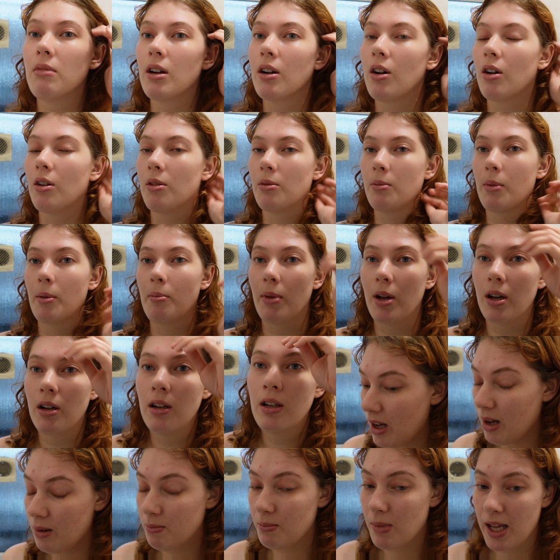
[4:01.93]
Can't remember.
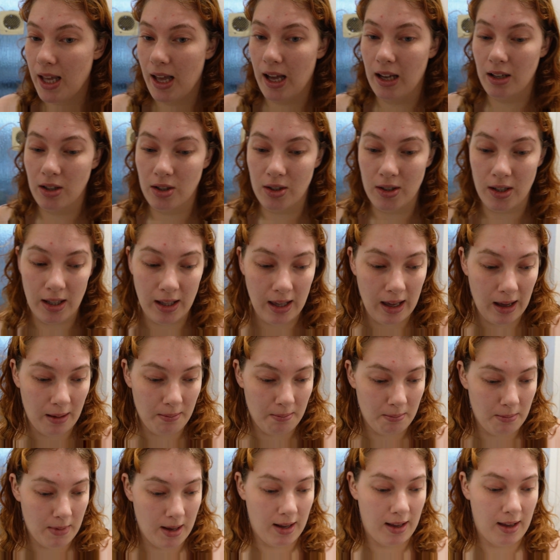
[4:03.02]
I might actually get
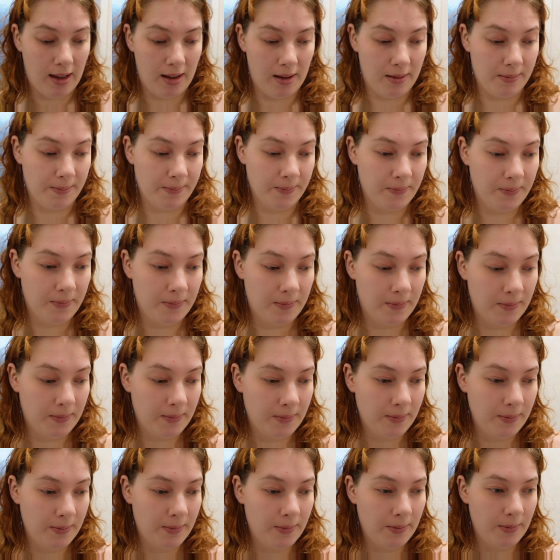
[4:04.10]
my
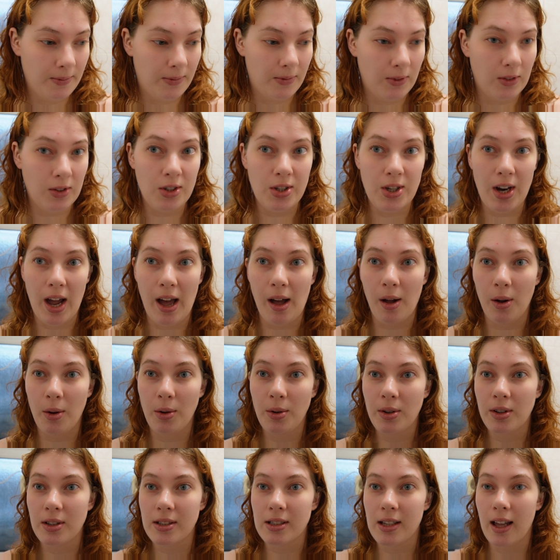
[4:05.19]
gel
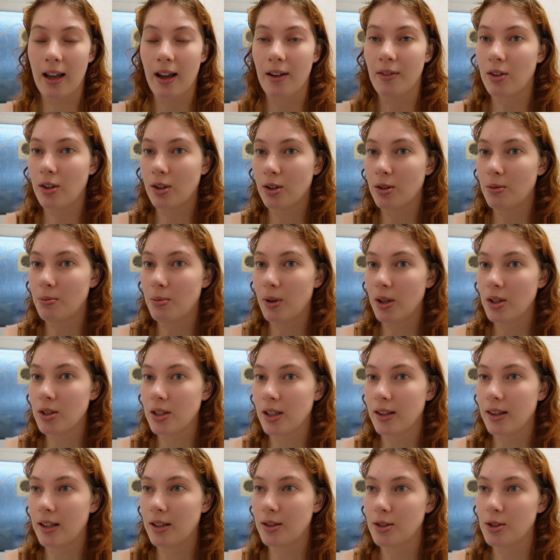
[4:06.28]
because they have a good brush
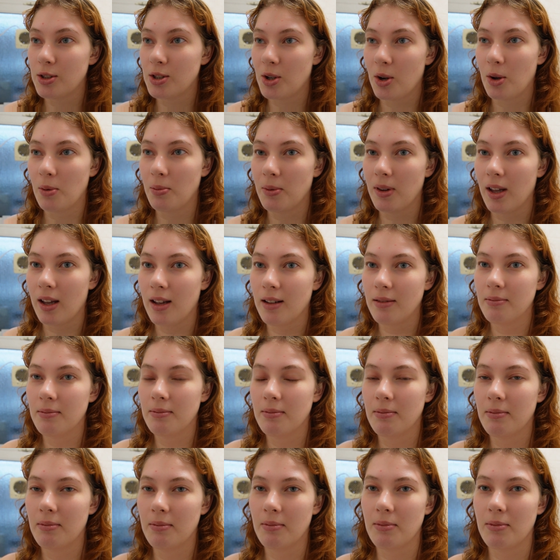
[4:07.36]
and then just hope that,
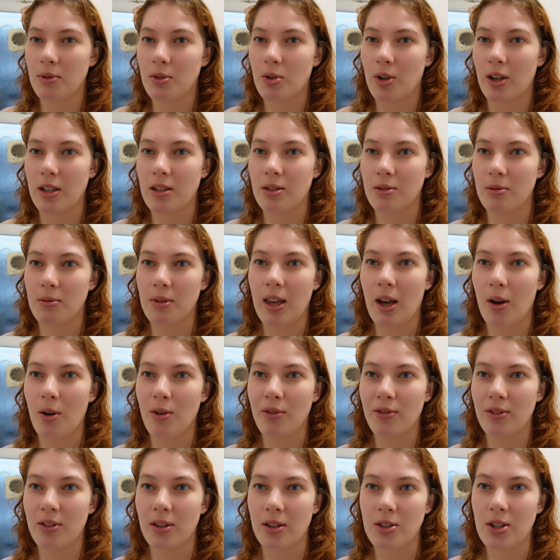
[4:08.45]
try to get
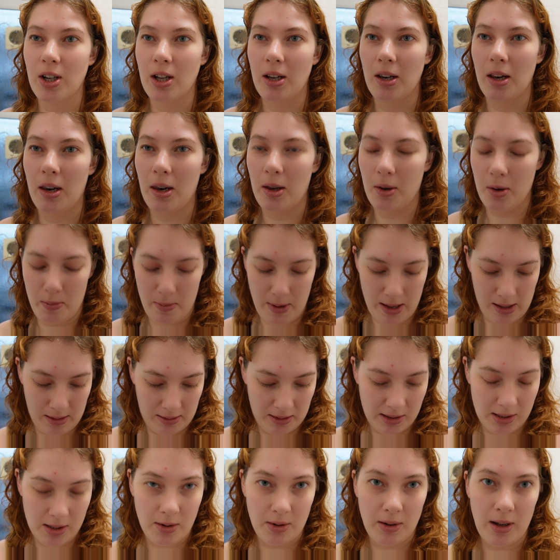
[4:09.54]
off the gel a little bit.
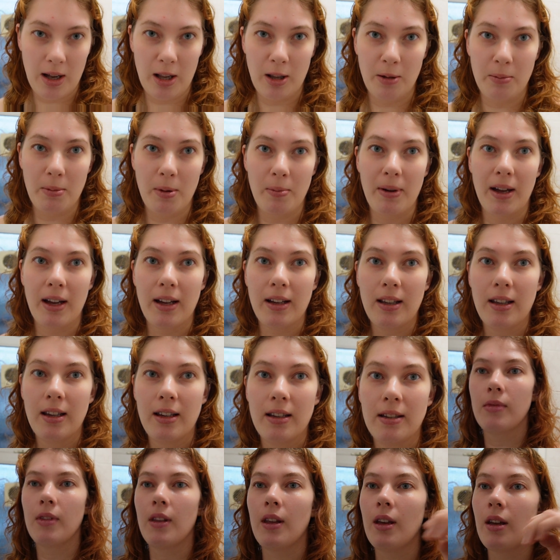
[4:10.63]
So I'll be back.
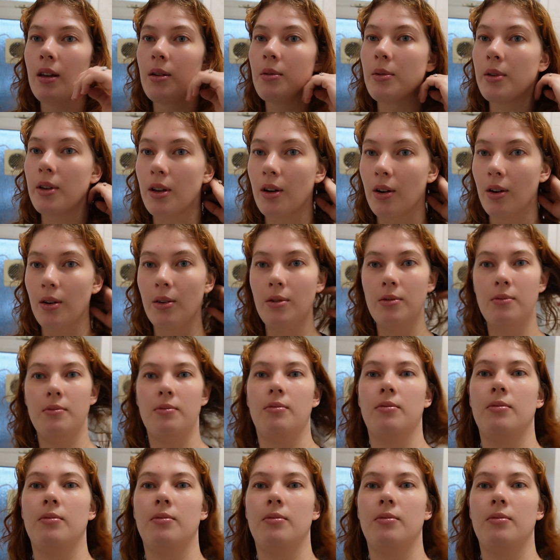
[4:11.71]
There we go.